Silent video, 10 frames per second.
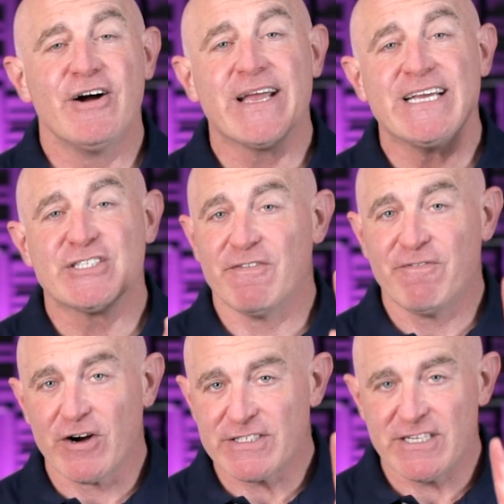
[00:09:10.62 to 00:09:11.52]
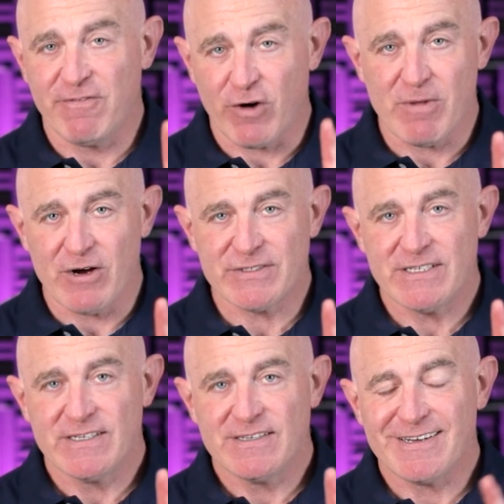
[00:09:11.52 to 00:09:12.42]
Okay, so first and
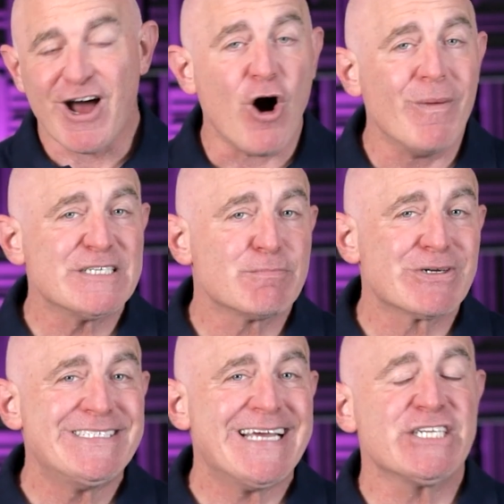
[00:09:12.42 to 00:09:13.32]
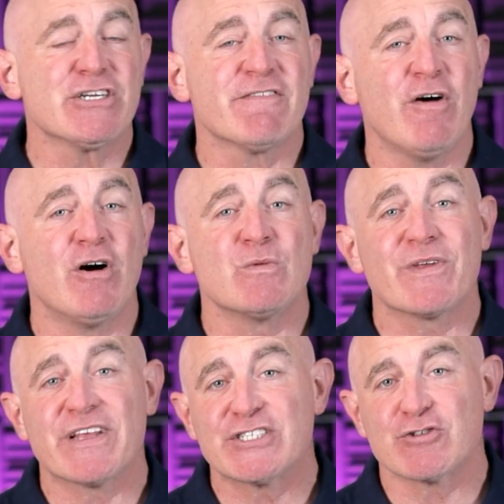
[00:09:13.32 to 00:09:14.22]
foremost, Always protect your phone
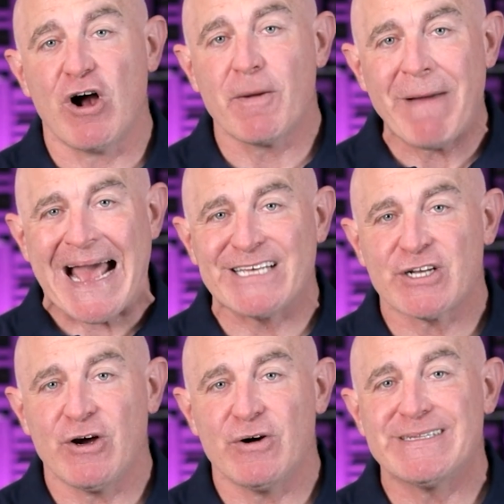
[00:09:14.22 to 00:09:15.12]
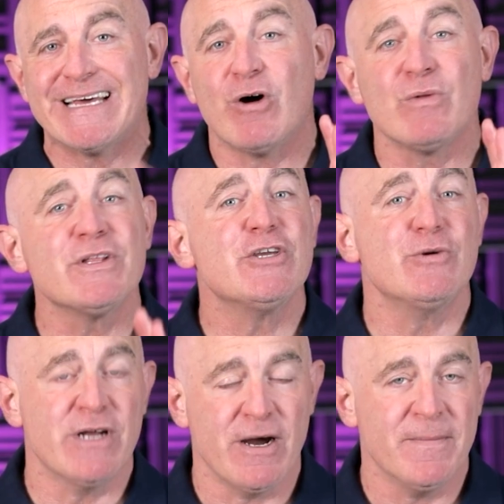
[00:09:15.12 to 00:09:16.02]
with a strong passcode that only
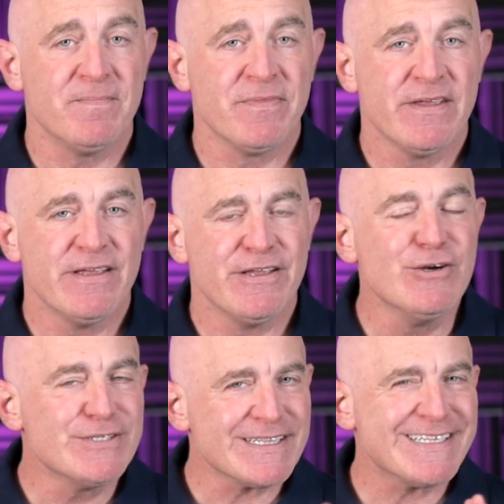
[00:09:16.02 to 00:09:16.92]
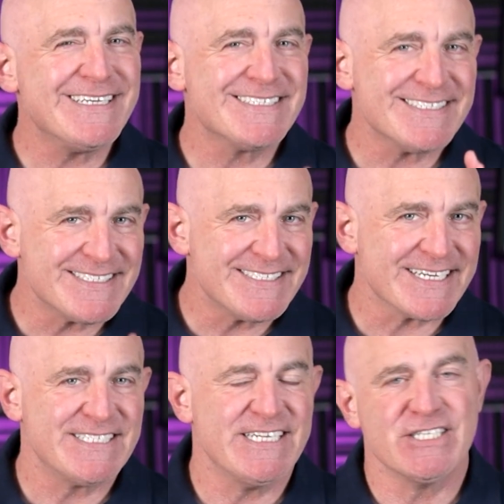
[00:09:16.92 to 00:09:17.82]
you know. Use at least
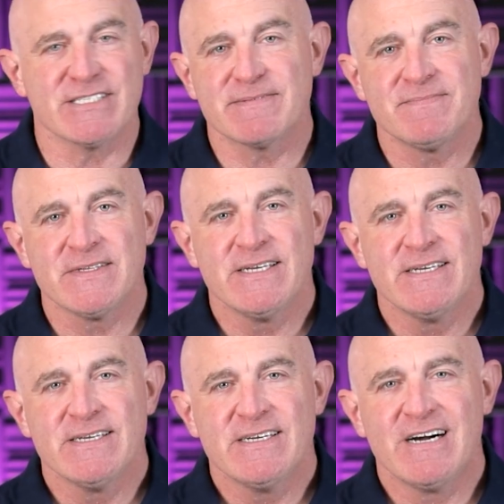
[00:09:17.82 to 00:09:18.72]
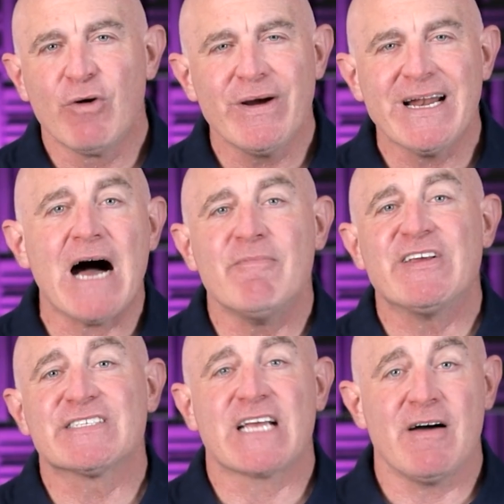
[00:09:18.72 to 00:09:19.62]
six digits. Avoid
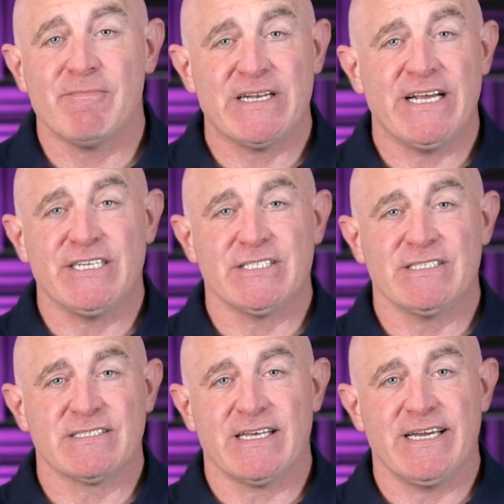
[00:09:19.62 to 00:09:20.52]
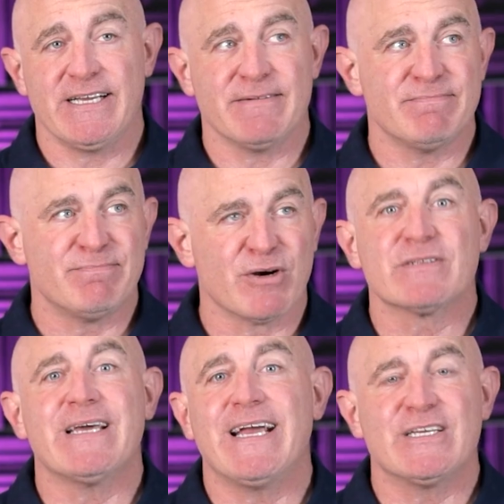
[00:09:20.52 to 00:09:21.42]
obvious combinations like
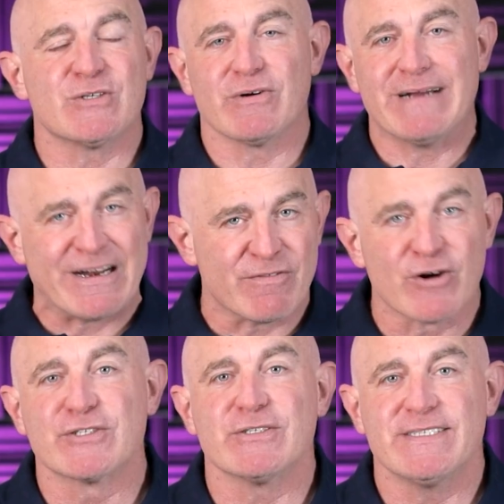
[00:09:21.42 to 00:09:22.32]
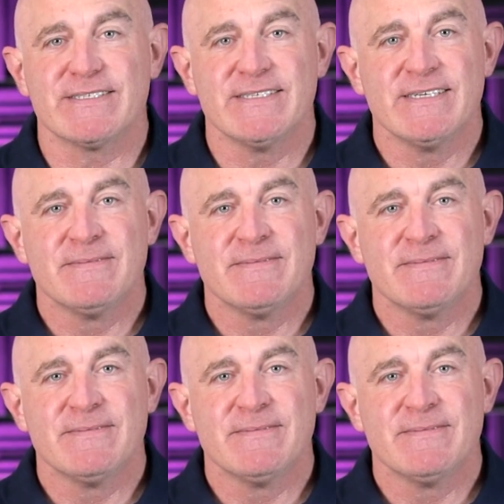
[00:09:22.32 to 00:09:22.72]
birthdays or anniversaries.